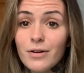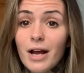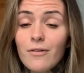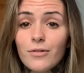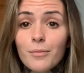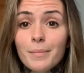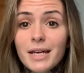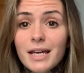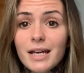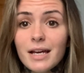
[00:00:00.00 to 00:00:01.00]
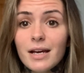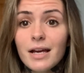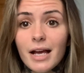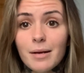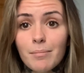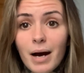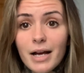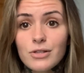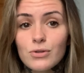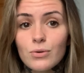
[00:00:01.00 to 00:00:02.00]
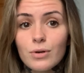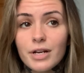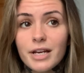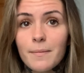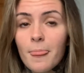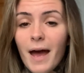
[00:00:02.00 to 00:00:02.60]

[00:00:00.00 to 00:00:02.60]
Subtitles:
Now for me, in my story,